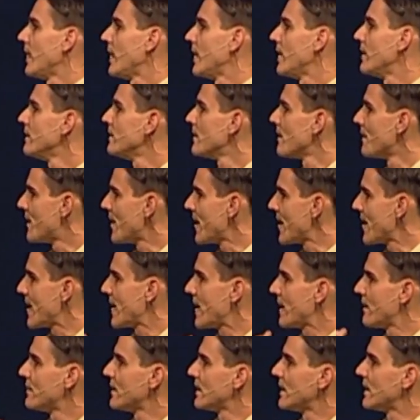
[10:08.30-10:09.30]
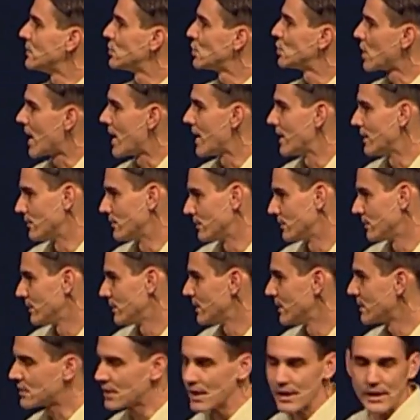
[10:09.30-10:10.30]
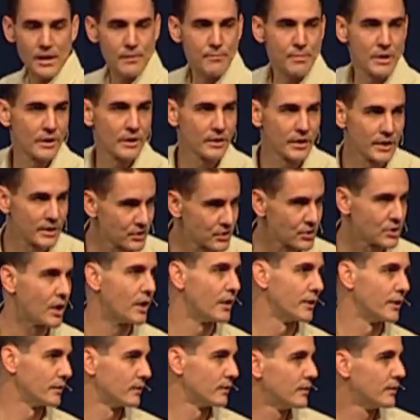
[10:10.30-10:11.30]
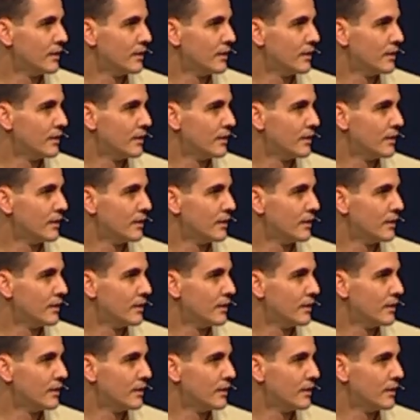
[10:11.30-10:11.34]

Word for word: and they have a child. Let's say they bear a son.